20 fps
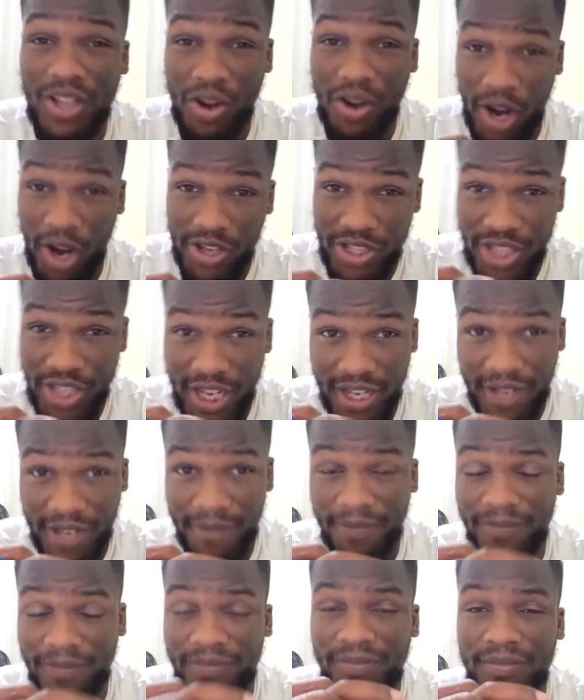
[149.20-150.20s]
to argentina
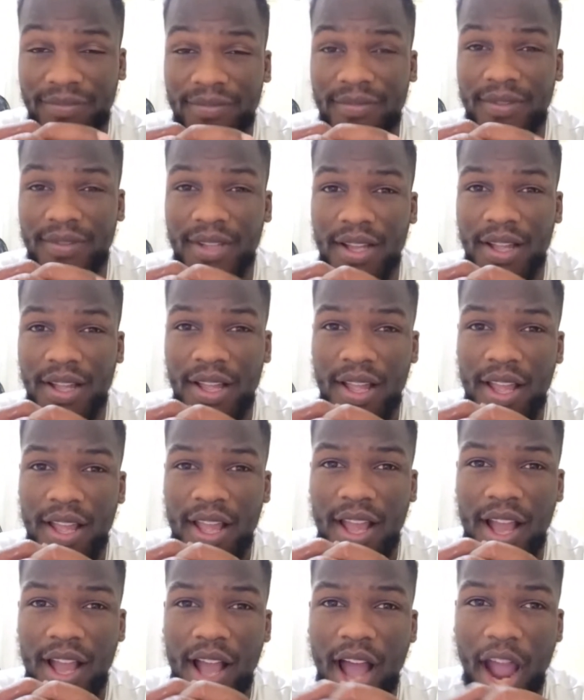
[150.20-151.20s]

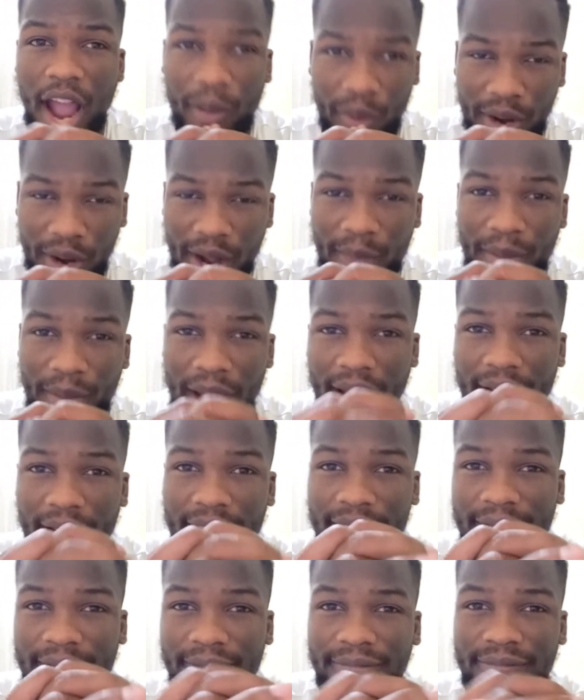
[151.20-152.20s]
i will come back
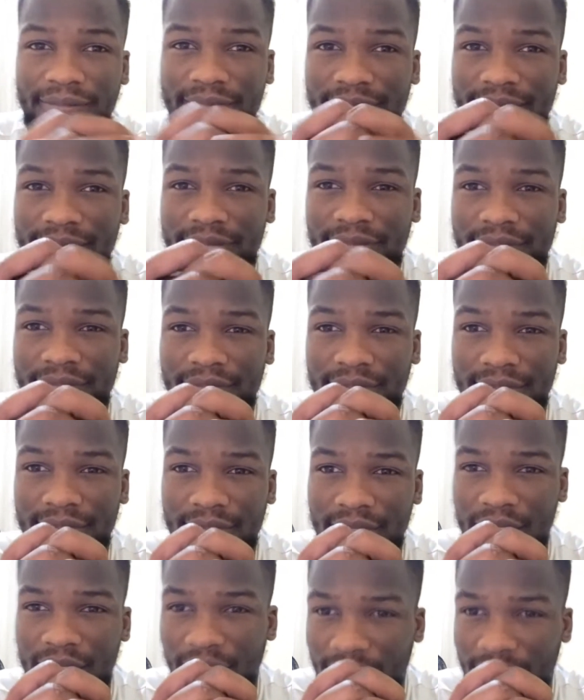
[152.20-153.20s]

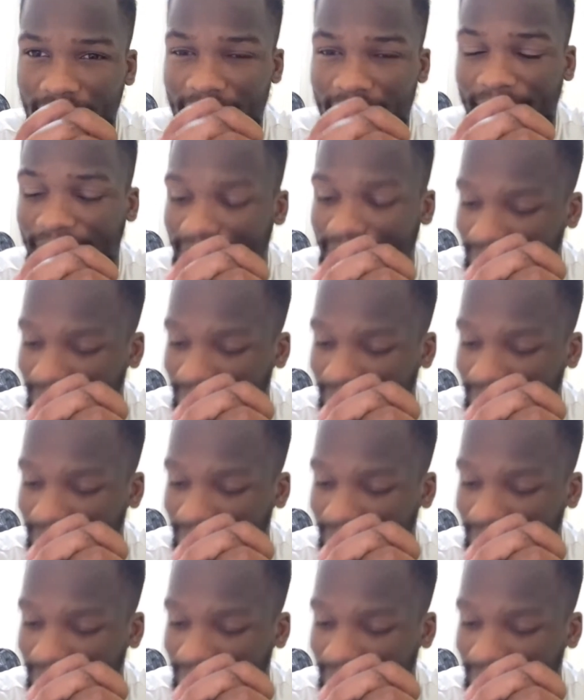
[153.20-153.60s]
okay